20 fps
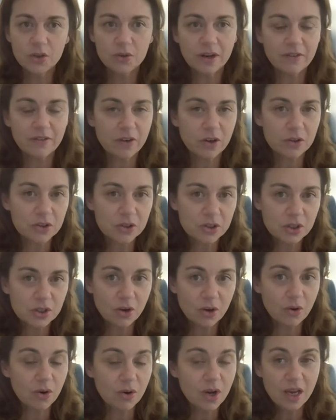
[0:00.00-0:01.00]
You have
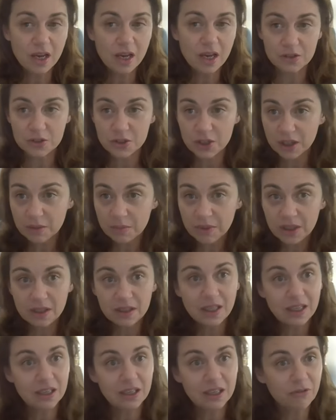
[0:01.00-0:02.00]
also in
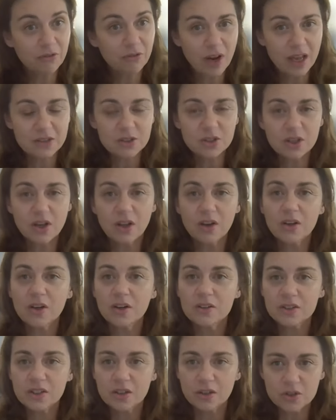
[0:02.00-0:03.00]
German, in French,
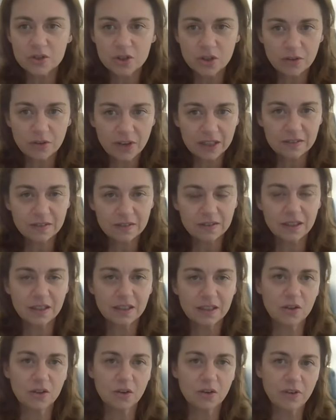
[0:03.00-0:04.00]
Holocaust Controversy.
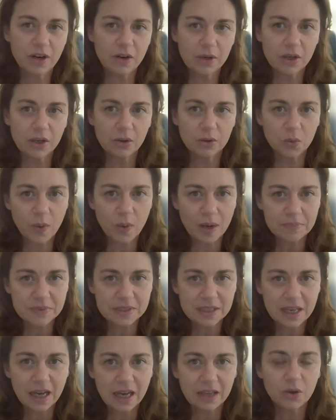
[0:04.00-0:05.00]
It's a very good
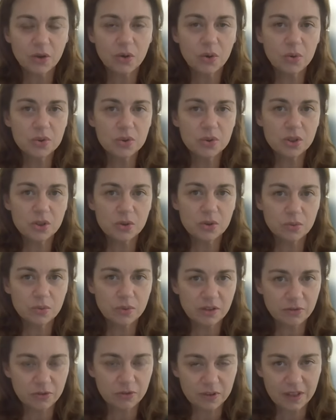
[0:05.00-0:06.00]
website who do
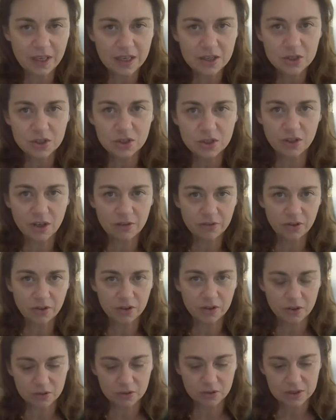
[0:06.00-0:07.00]
refutation of
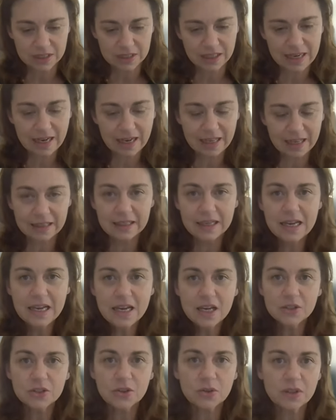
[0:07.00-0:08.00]
Holocaust denial.
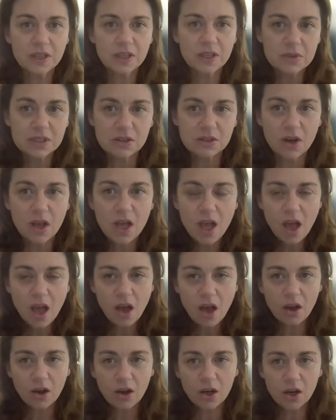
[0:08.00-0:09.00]
So there is
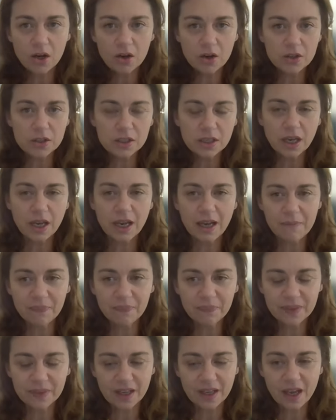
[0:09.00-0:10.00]
a good
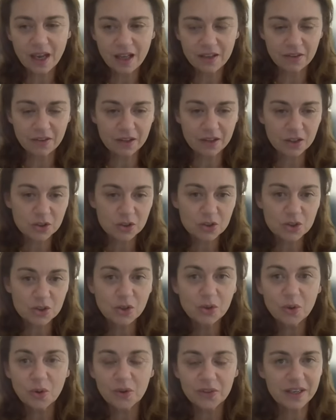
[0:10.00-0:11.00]

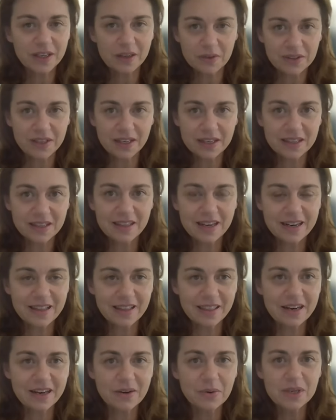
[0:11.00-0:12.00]
tool.
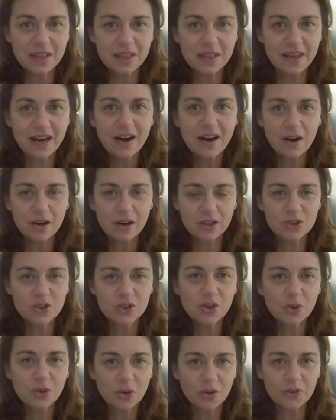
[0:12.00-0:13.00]
There are
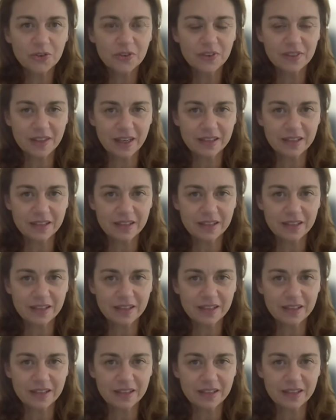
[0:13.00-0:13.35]
tools